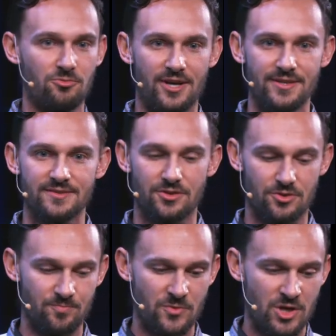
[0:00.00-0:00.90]
right?
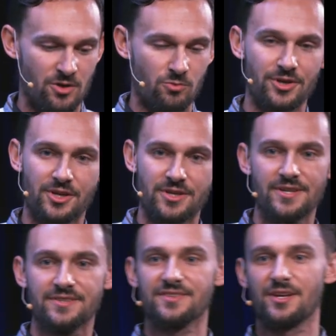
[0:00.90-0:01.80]
So we're going to need
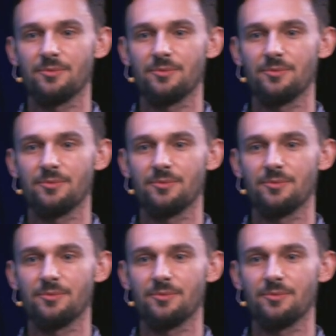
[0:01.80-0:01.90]
to set